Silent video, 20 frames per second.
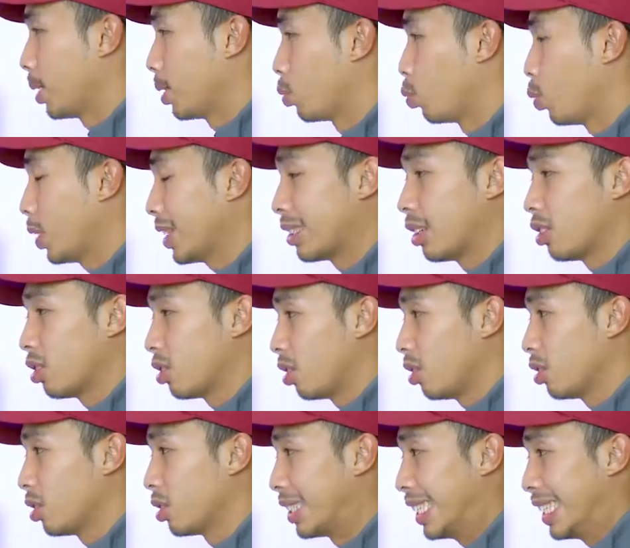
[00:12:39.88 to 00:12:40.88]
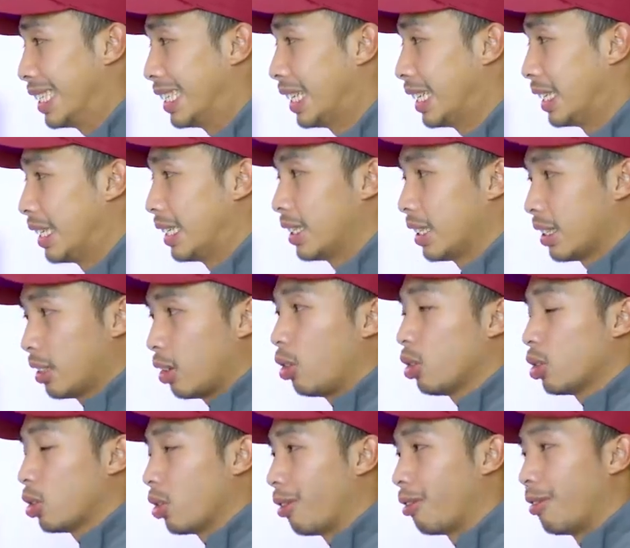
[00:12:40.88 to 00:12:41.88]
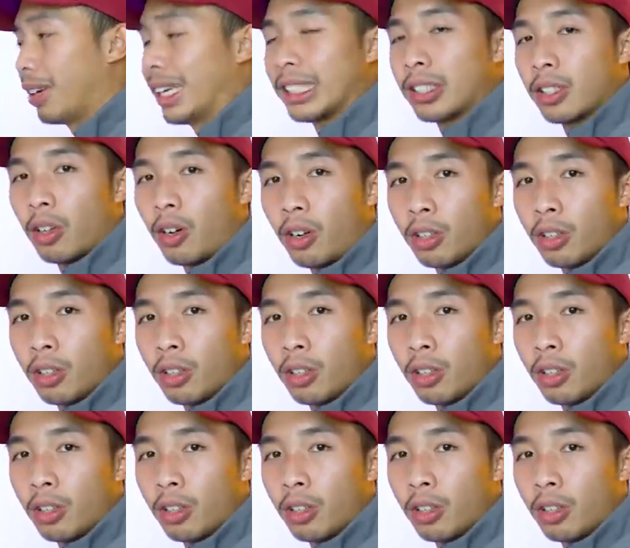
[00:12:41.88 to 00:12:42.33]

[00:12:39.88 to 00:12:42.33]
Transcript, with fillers: but what Ctrl-Z did is it also erased